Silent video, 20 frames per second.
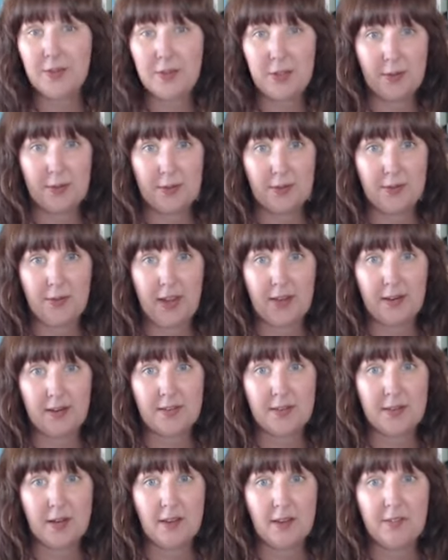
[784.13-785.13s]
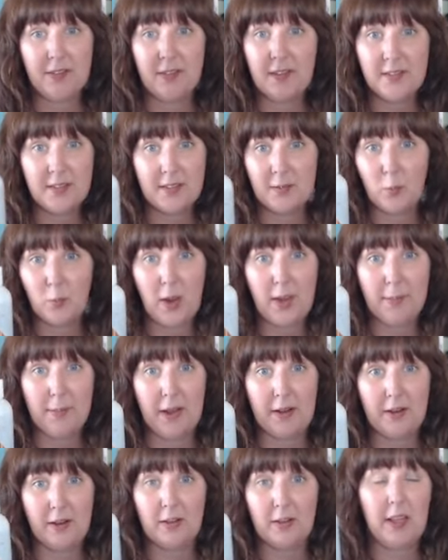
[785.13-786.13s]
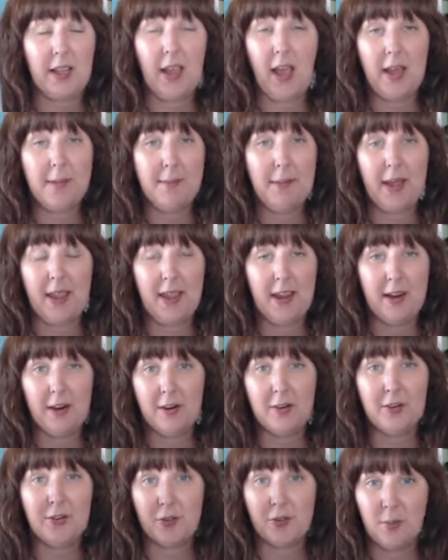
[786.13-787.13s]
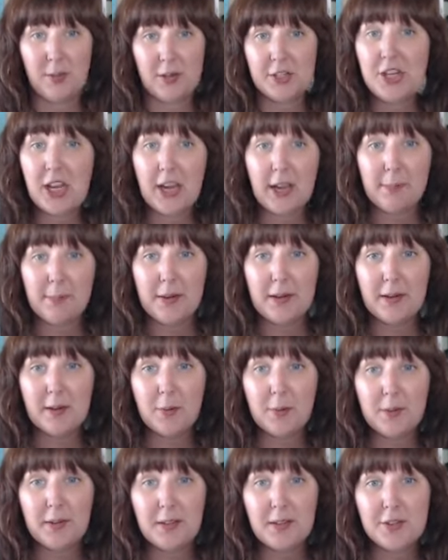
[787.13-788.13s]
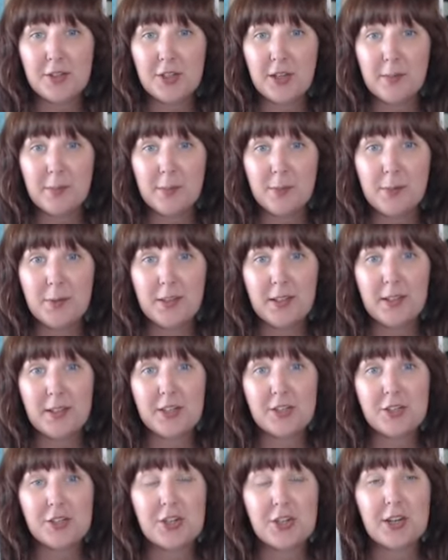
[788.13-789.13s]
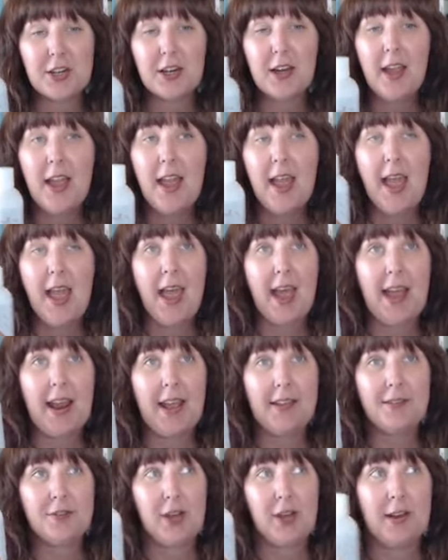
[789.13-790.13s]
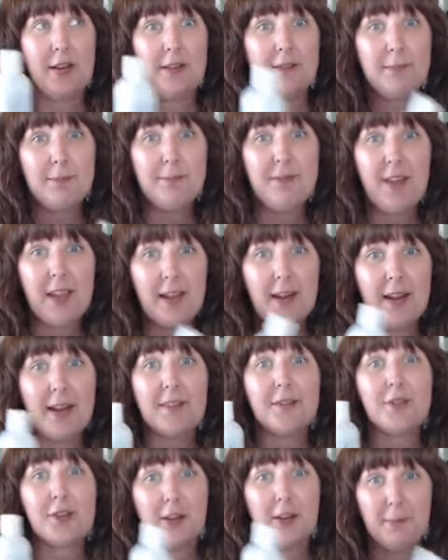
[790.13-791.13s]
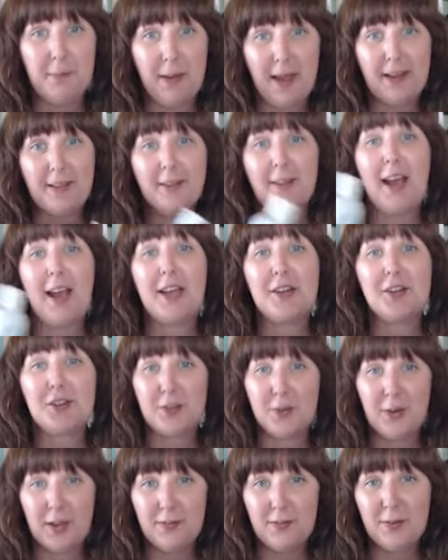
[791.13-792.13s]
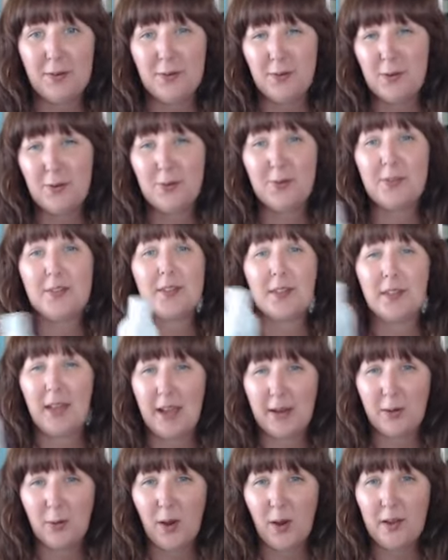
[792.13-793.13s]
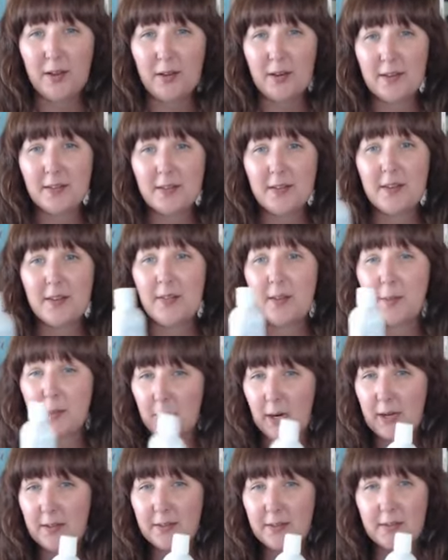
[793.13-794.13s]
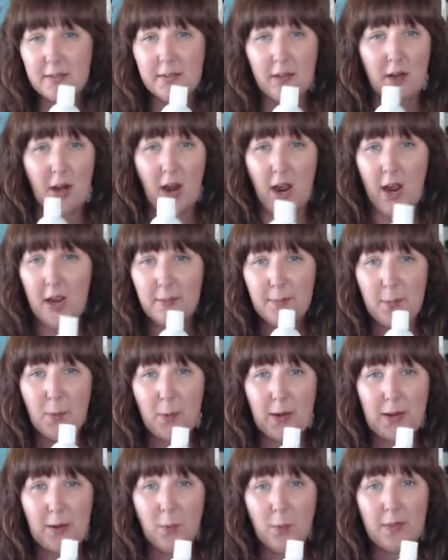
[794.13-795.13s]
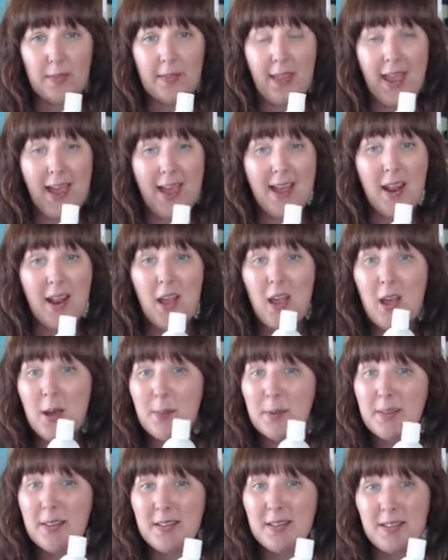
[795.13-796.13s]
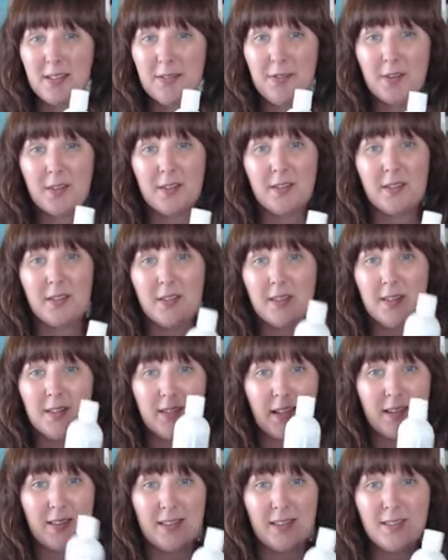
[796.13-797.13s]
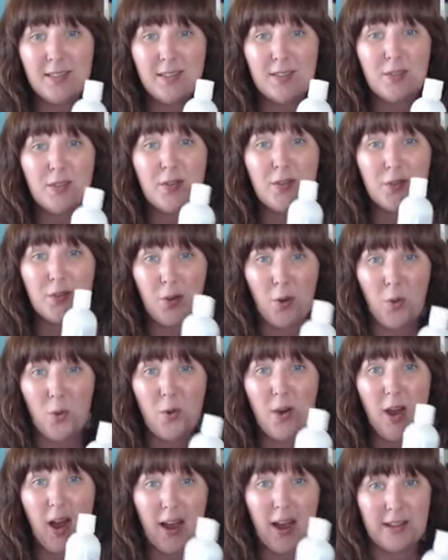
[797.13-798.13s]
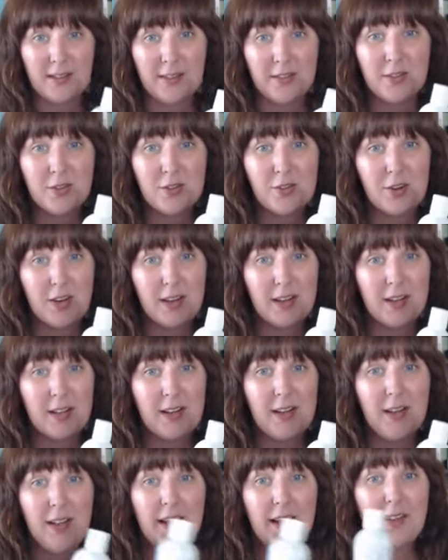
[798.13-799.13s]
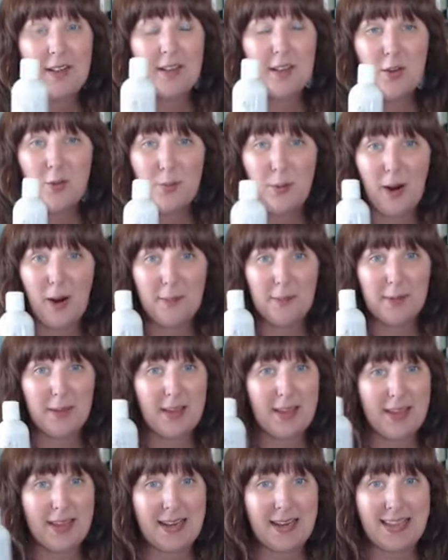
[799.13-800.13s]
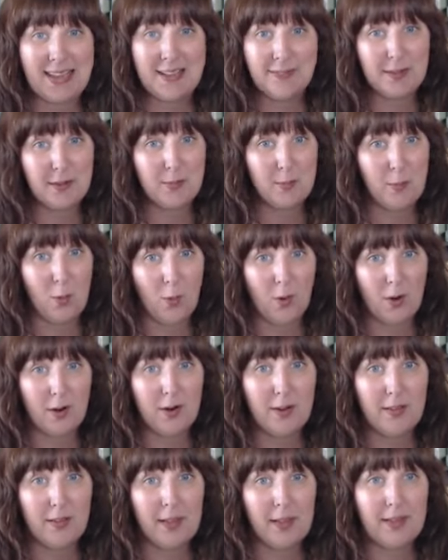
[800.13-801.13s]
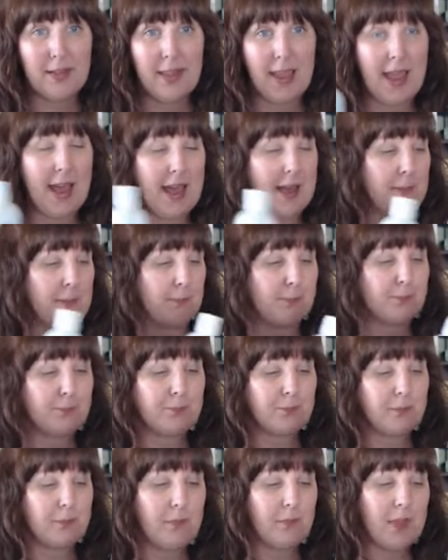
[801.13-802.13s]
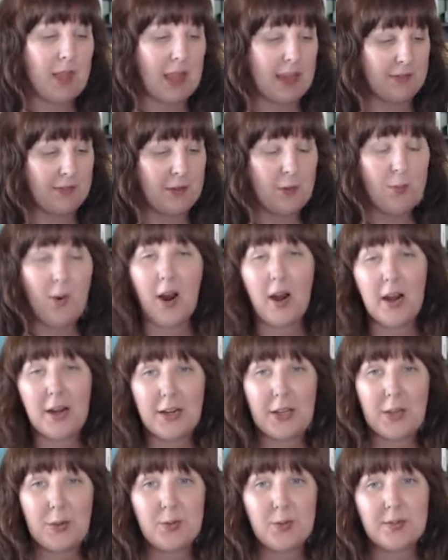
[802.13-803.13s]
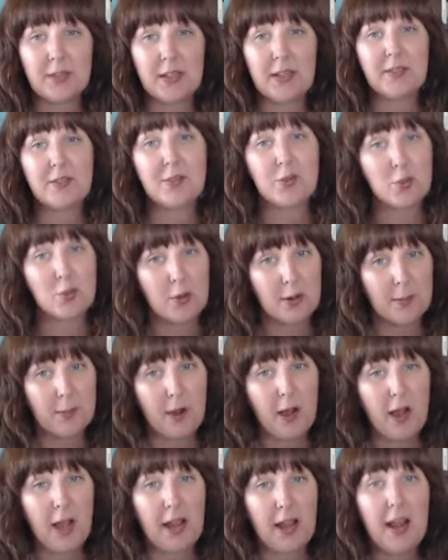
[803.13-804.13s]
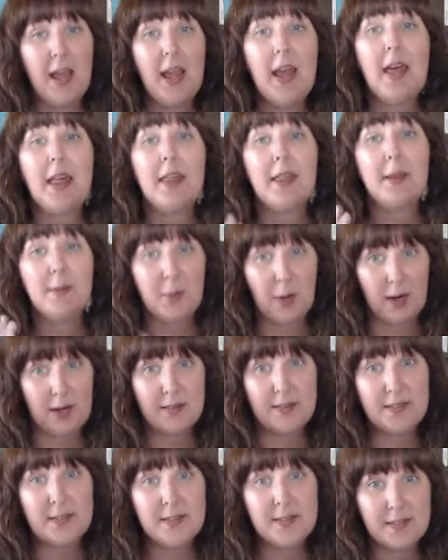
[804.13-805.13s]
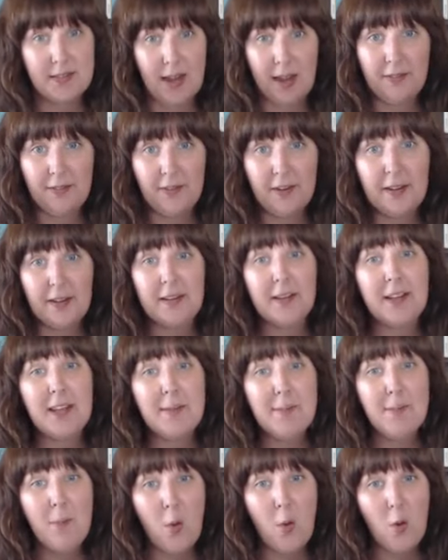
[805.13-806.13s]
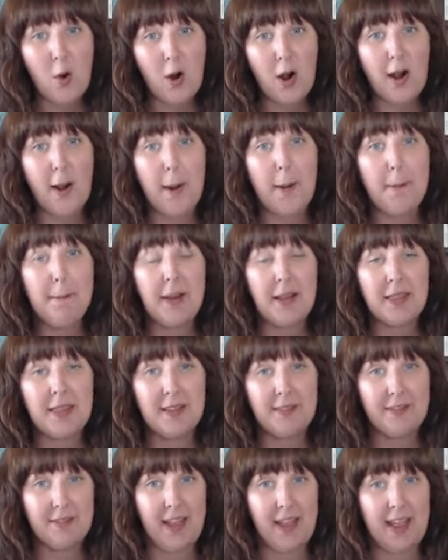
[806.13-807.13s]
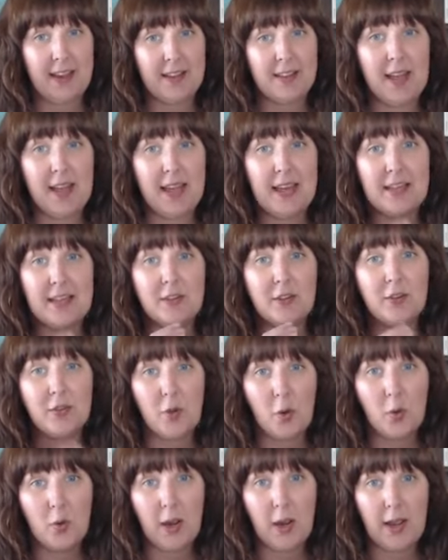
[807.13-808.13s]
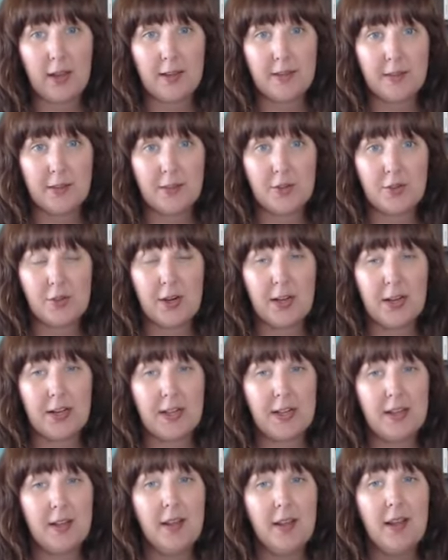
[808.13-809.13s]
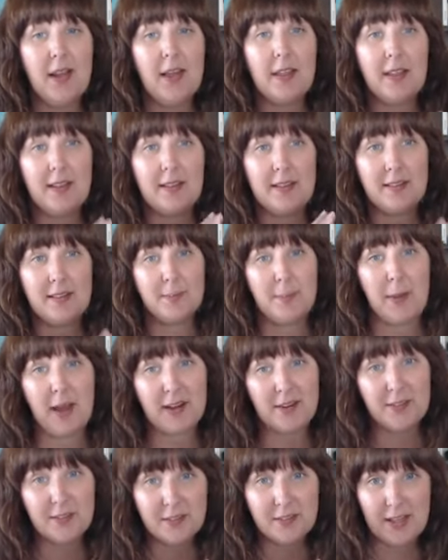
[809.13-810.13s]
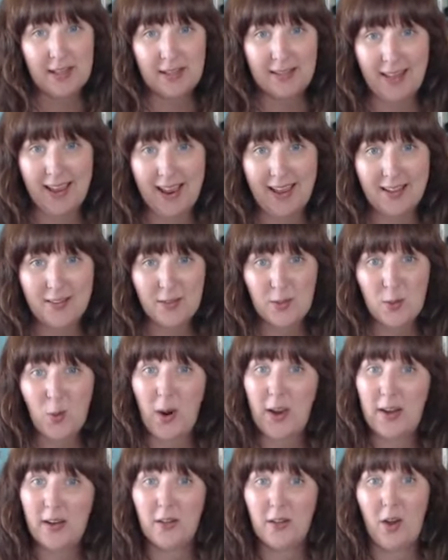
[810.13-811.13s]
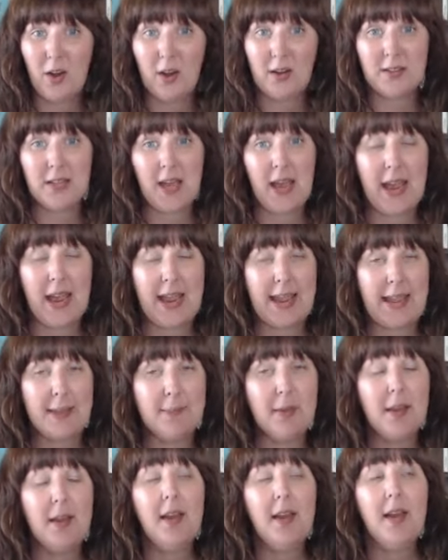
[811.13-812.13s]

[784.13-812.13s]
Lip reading: to use Aveda stuff. This is way better. Like my hair is so much happier with this shampoo and conditioner, and I've tried Aveda, I've tried Biolage. So if you use salon quality stuff, the prices are on point with that. But the difference is that this is so concentrated that you probably get even more than that. If you are using store-bought, the price is definitely more, but the fact that it's so concentrated that these bottles can last quite a long time,